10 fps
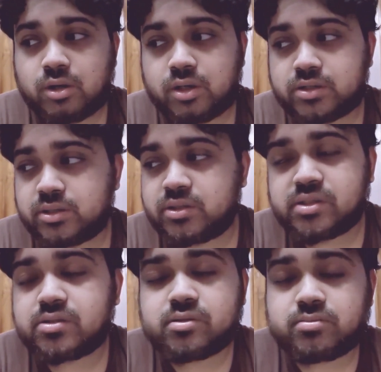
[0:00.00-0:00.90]
Because
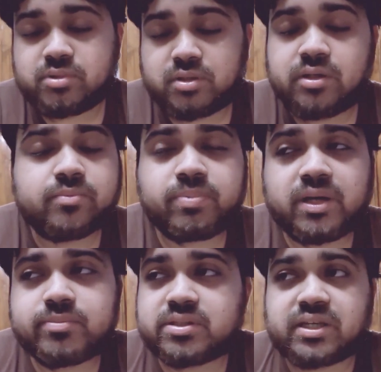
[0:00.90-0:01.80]
it
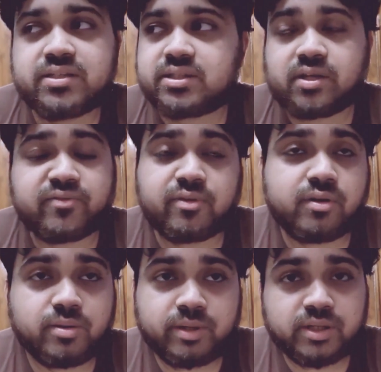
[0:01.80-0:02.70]
becomes a skin scent after
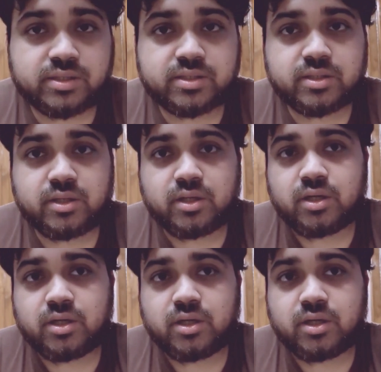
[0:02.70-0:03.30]
30 minutes.